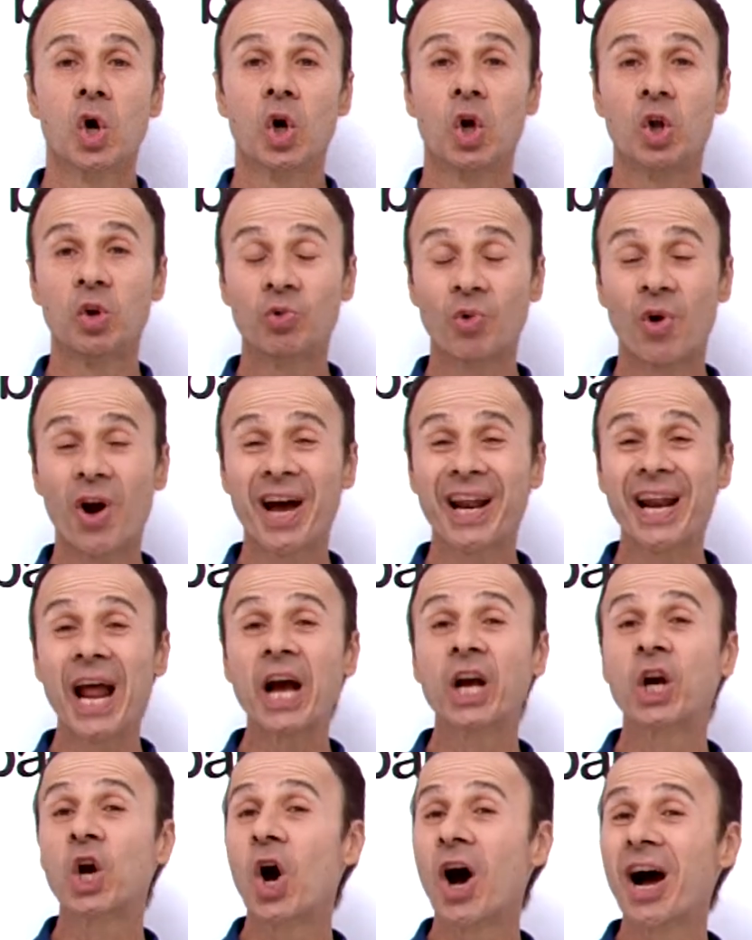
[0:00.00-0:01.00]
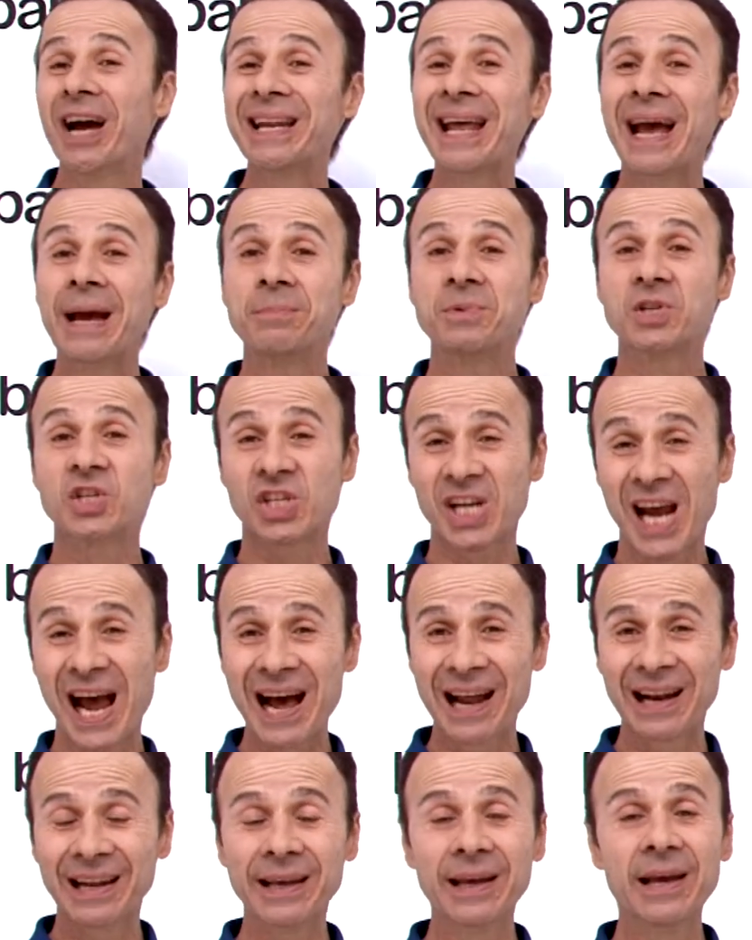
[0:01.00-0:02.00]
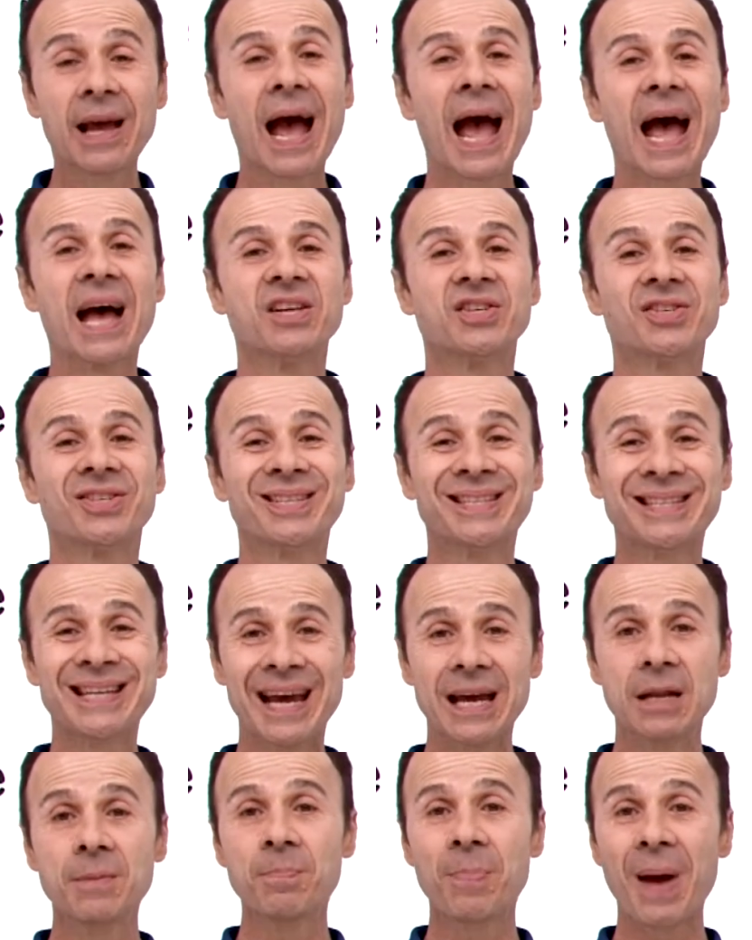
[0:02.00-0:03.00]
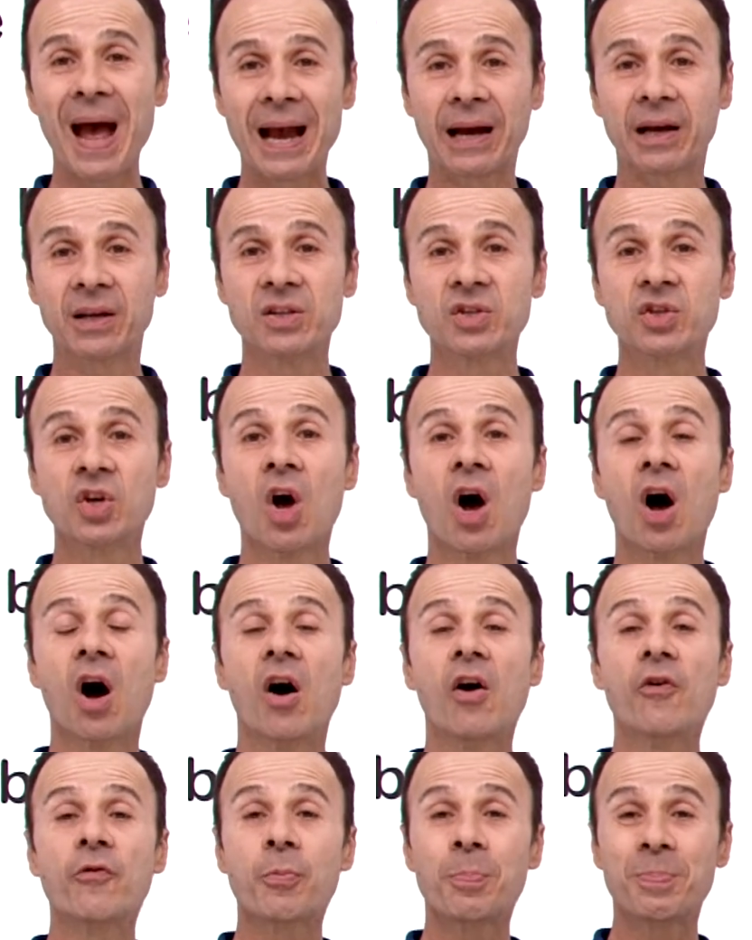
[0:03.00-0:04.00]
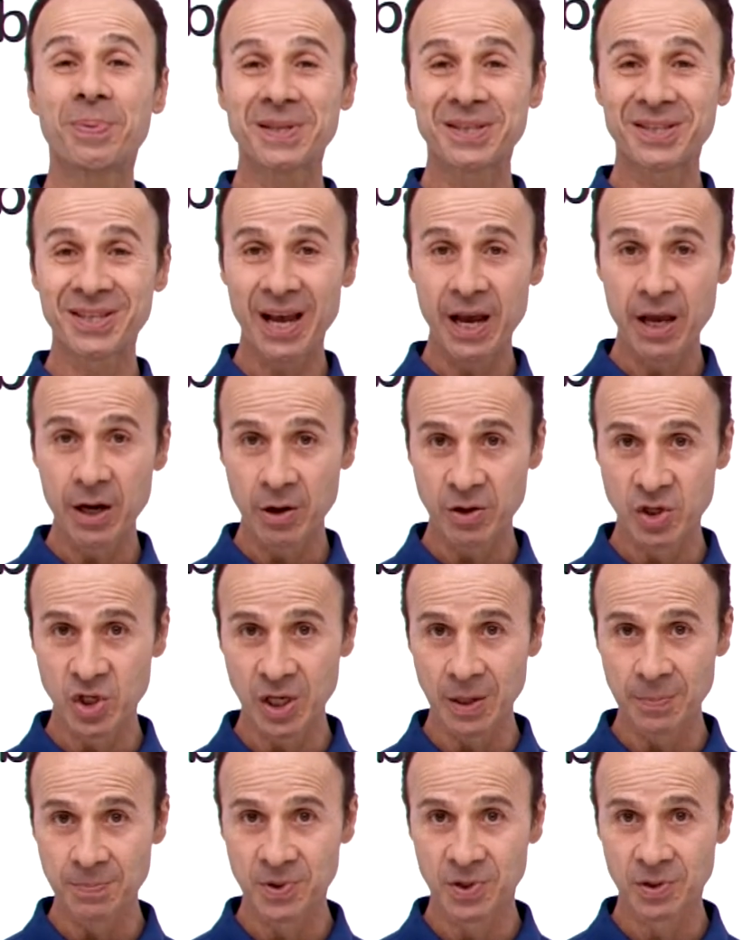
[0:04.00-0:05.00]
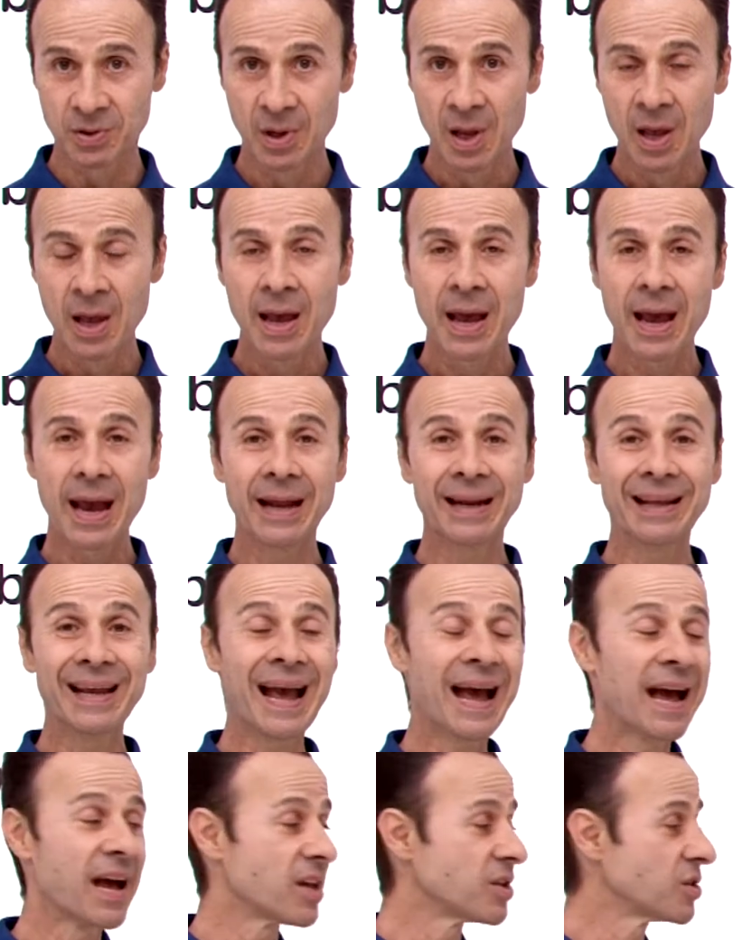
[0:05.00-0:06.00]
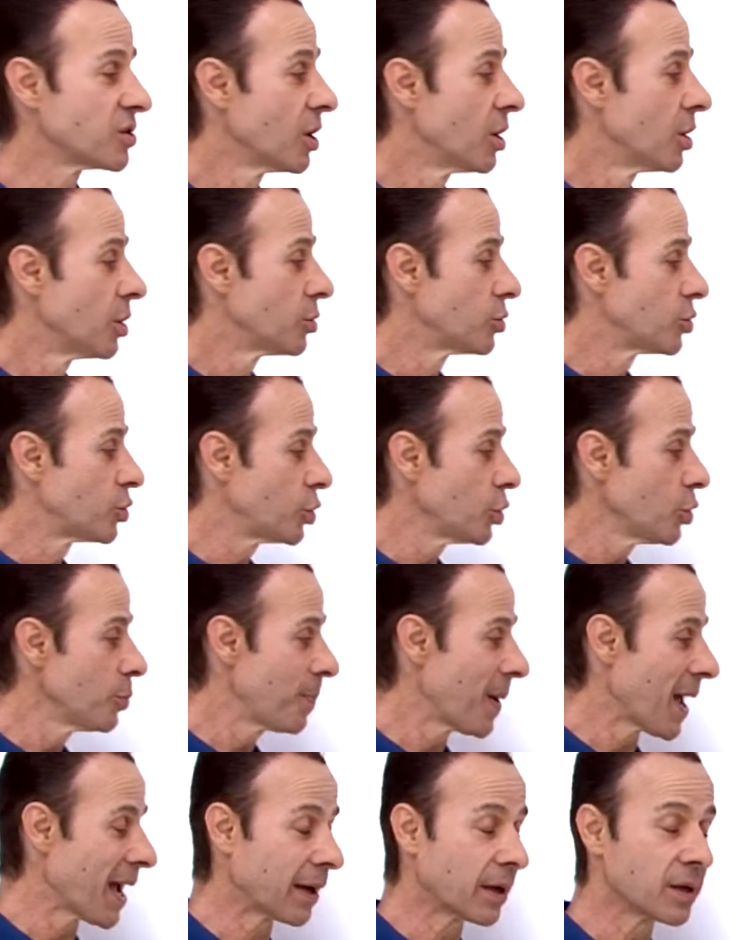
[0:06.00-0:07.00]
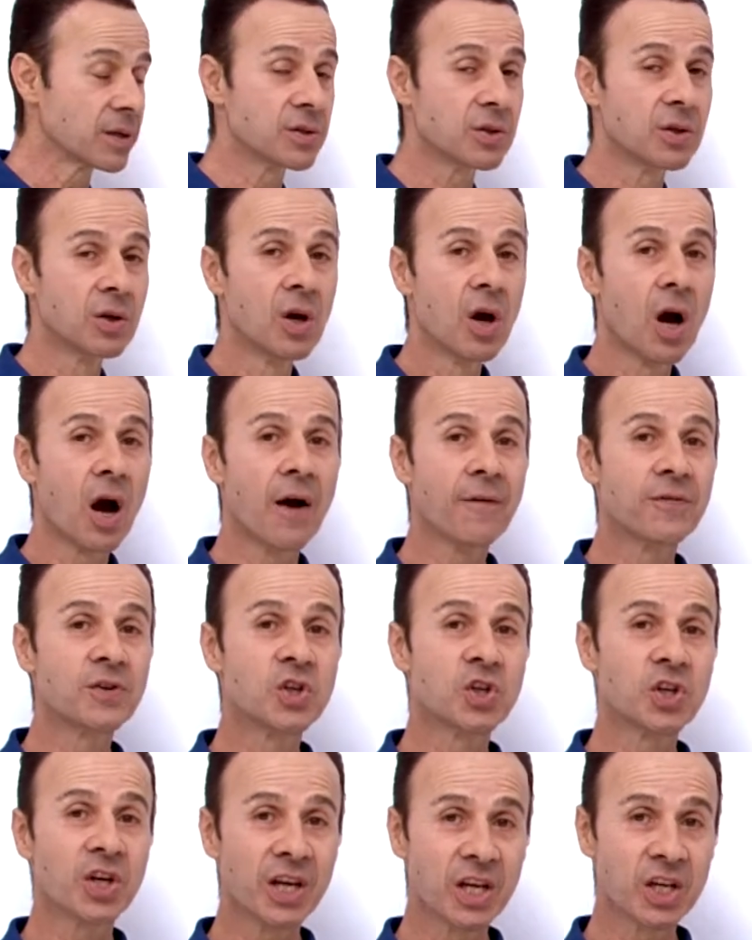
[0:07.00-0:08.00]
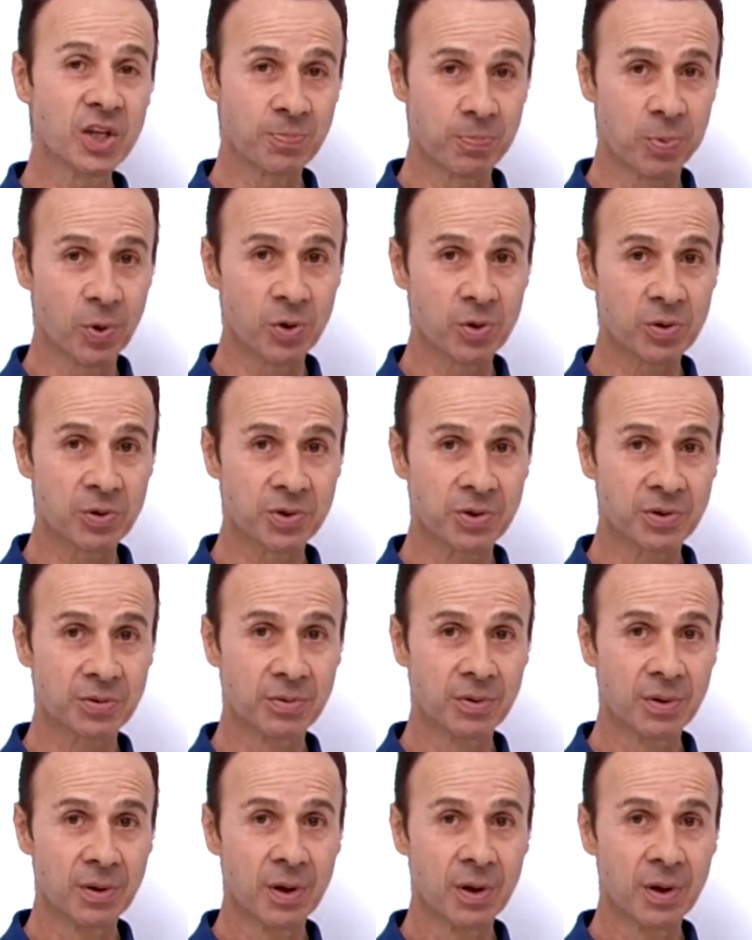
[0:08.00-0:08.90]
All right, a guy named Charlie has 10 packets of potato chips and he has two packets of cheese balls.